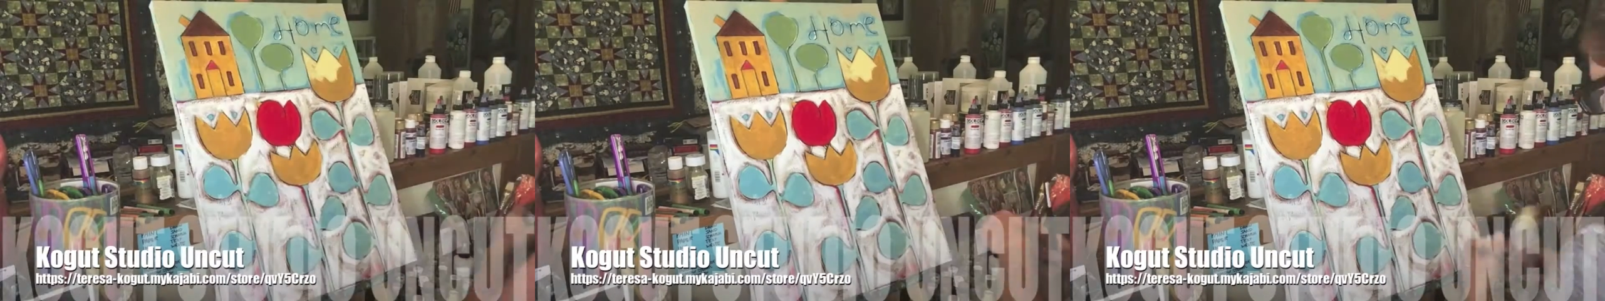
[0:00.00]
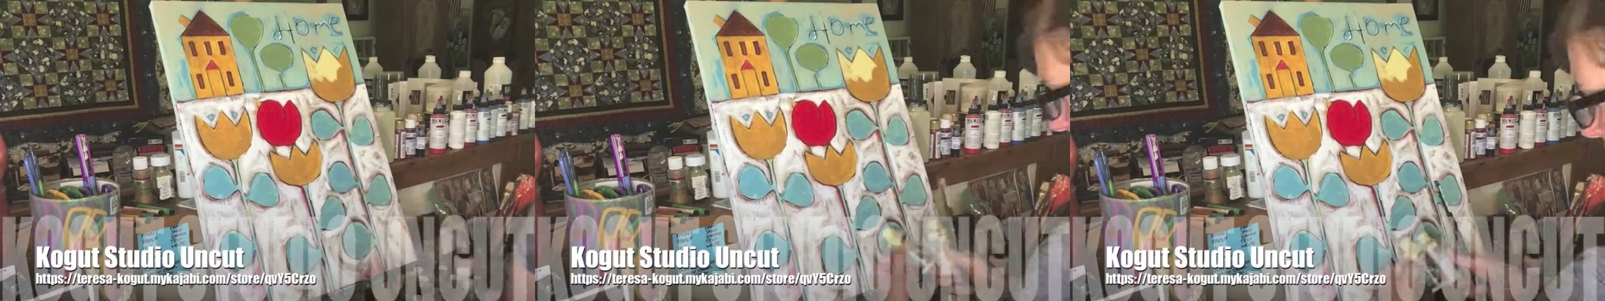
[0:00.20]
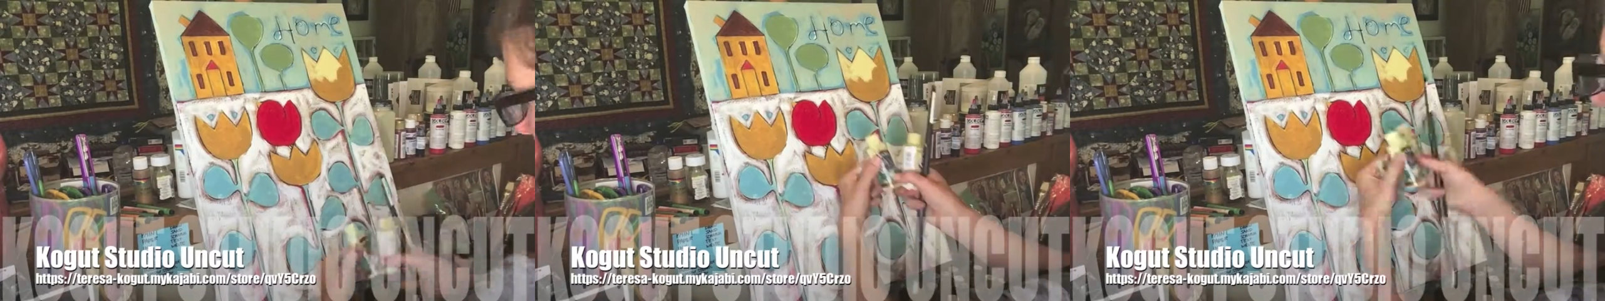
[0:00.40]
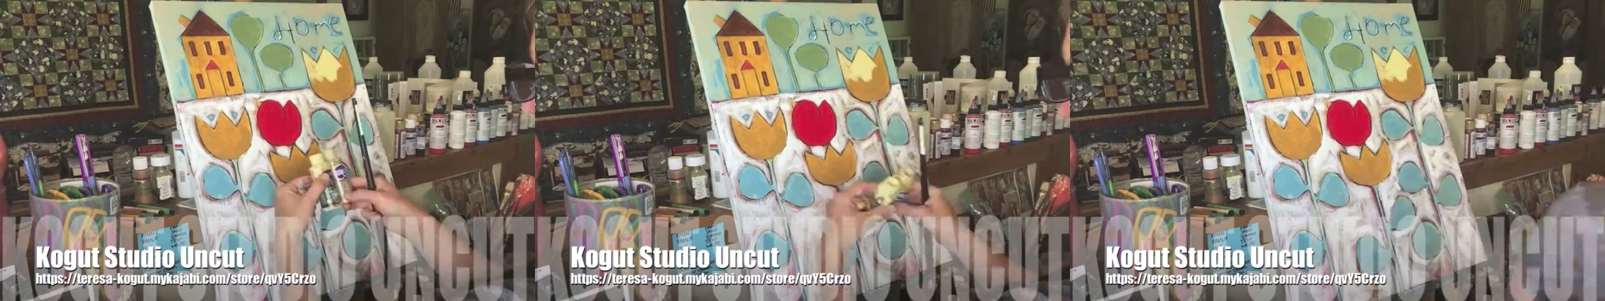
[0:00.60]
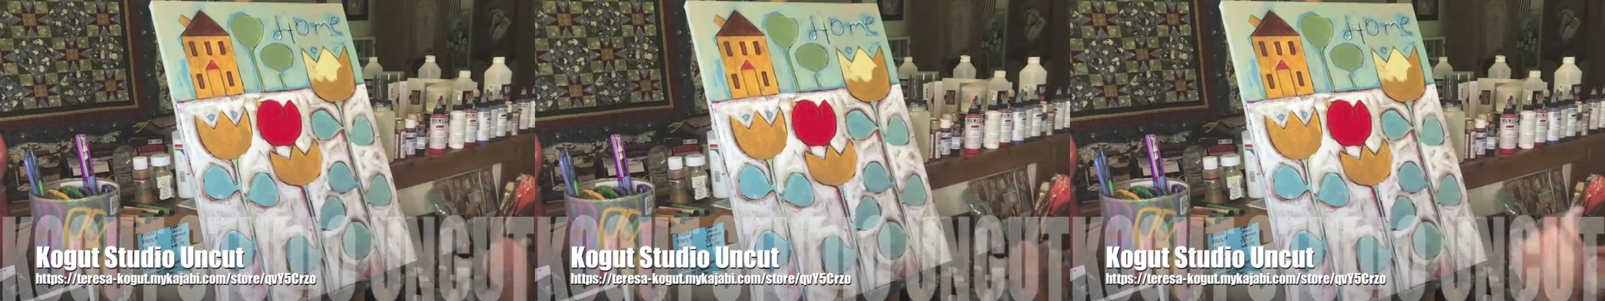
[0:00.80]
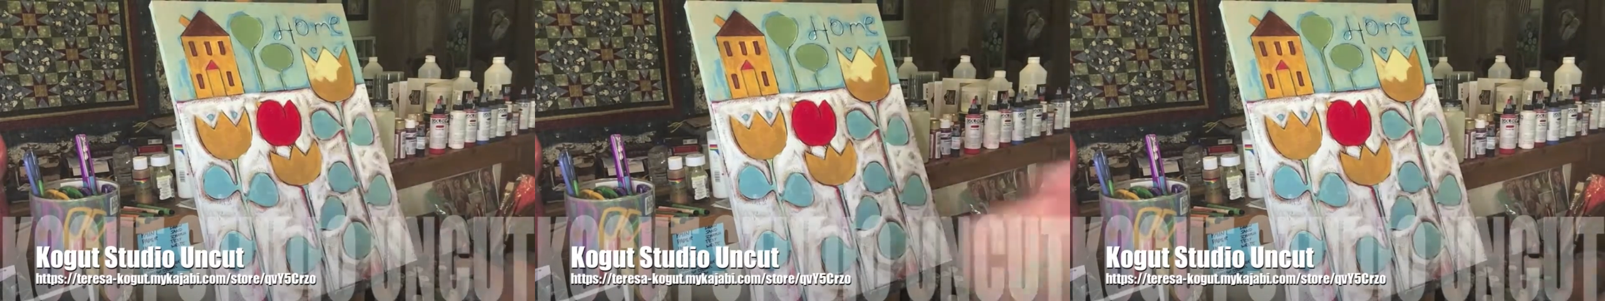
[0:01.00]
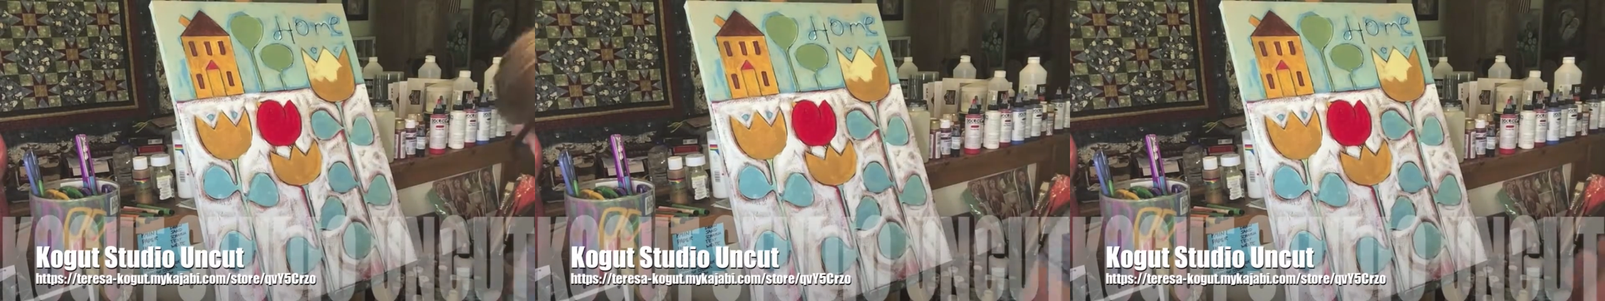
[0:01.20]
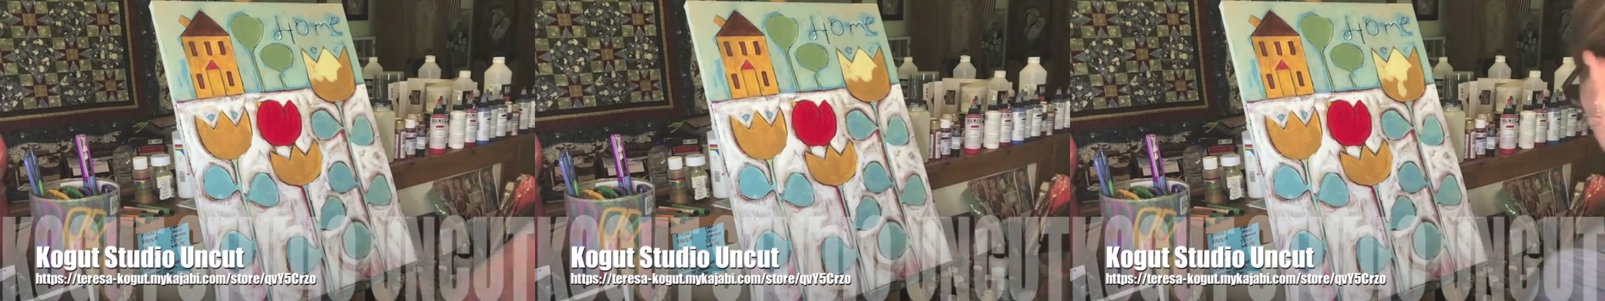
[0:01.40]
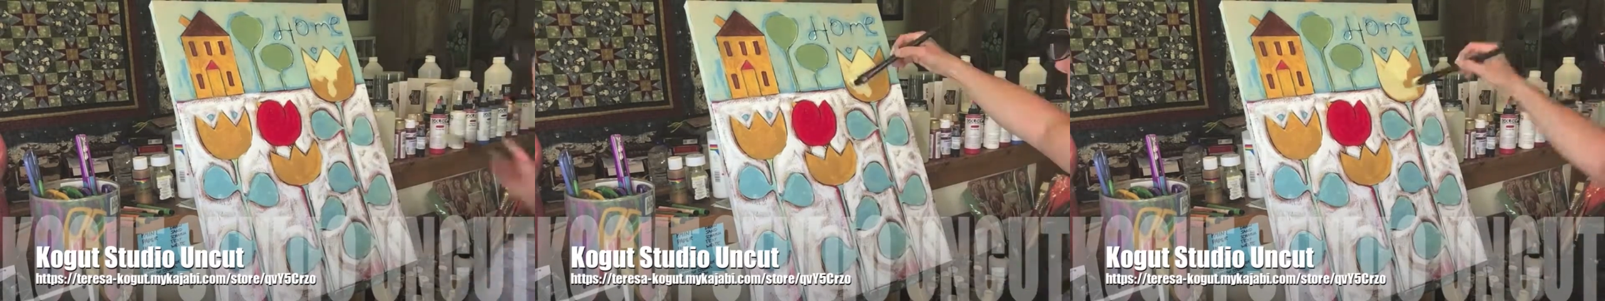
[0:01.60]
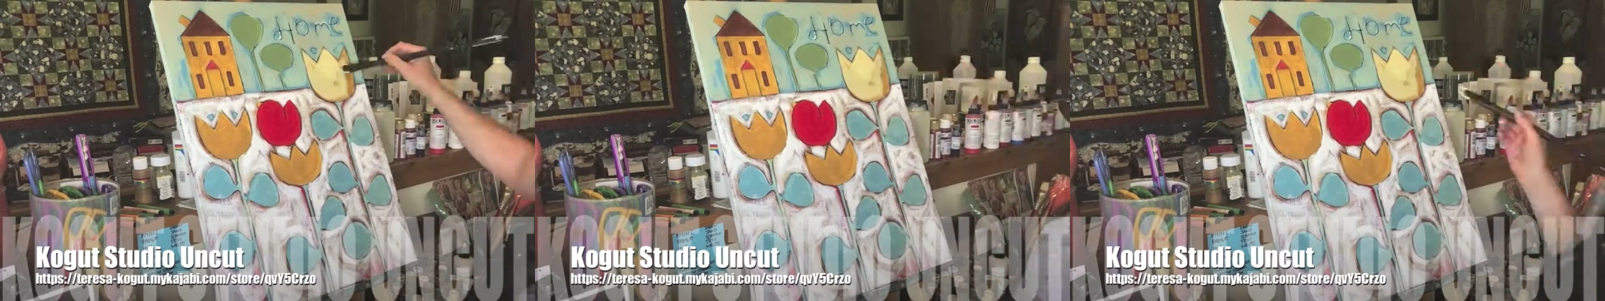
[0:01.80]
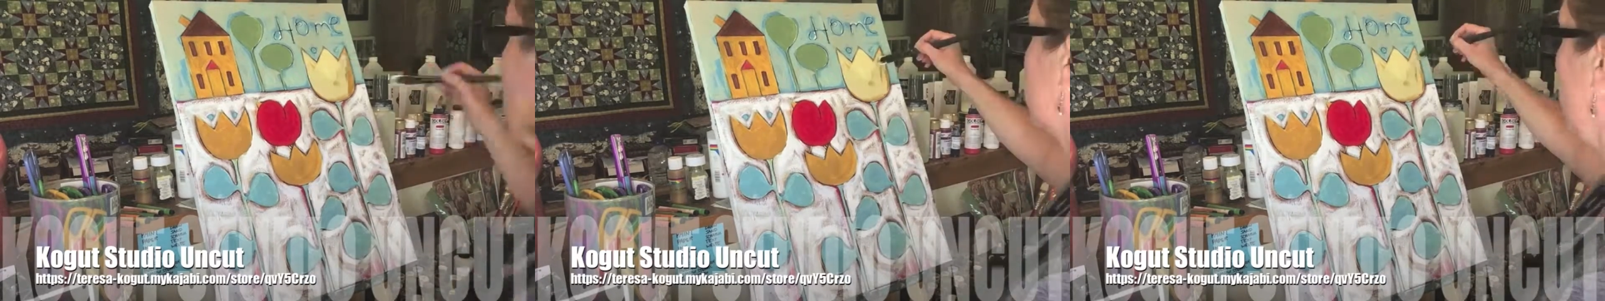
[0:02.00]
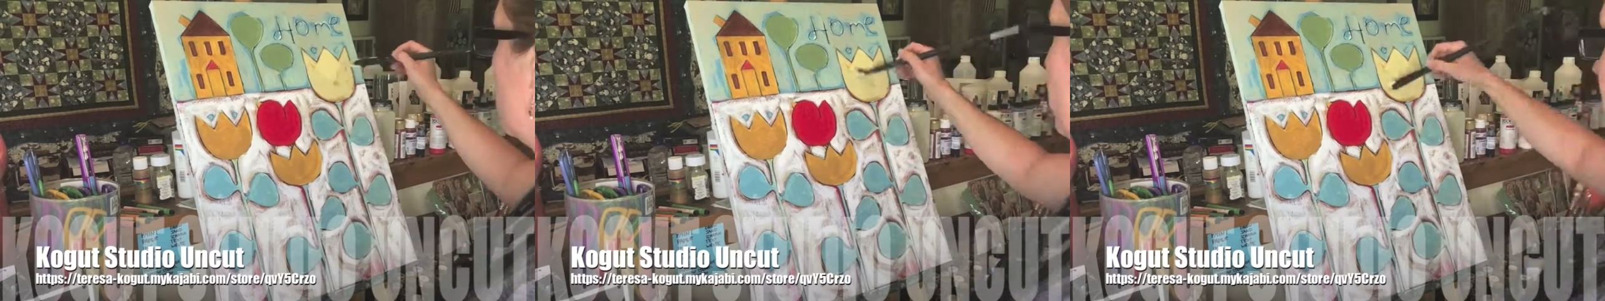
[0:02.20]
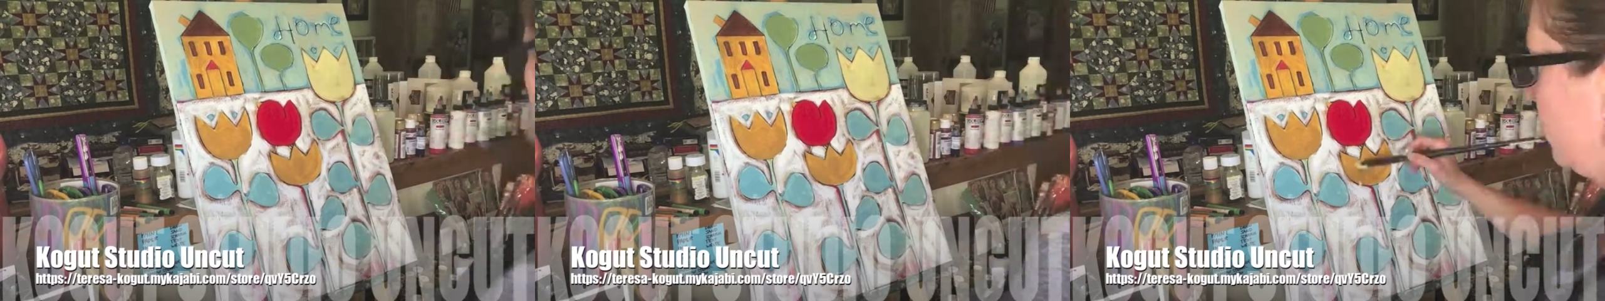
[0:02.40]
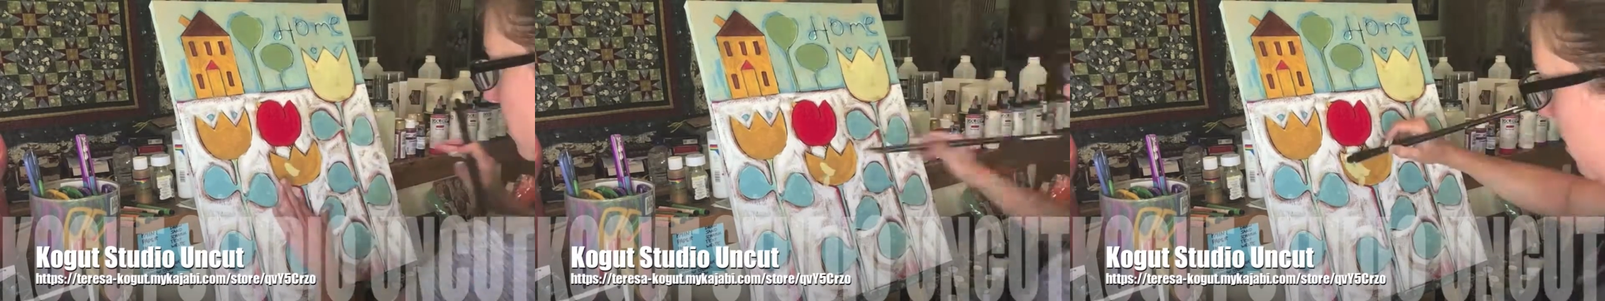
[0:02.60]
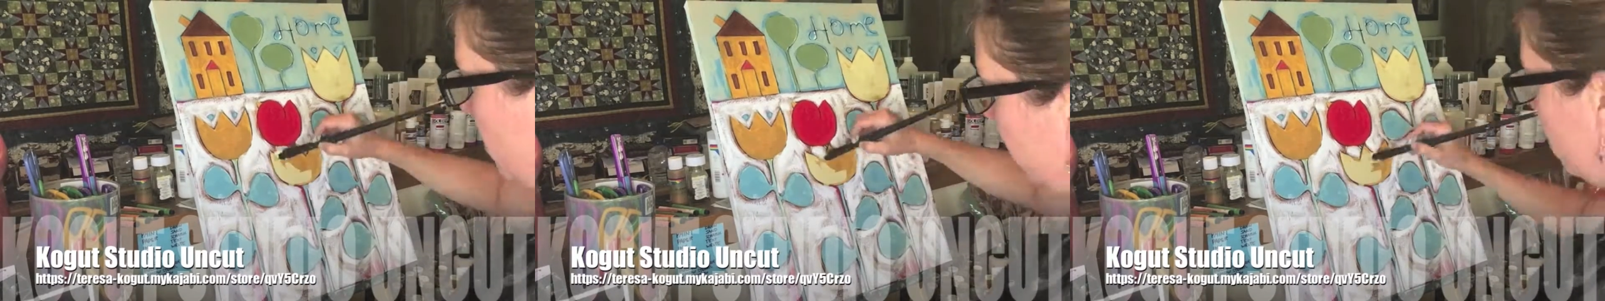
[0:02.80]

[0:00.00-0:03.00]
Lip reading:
No face is visible, so there are no lips to read.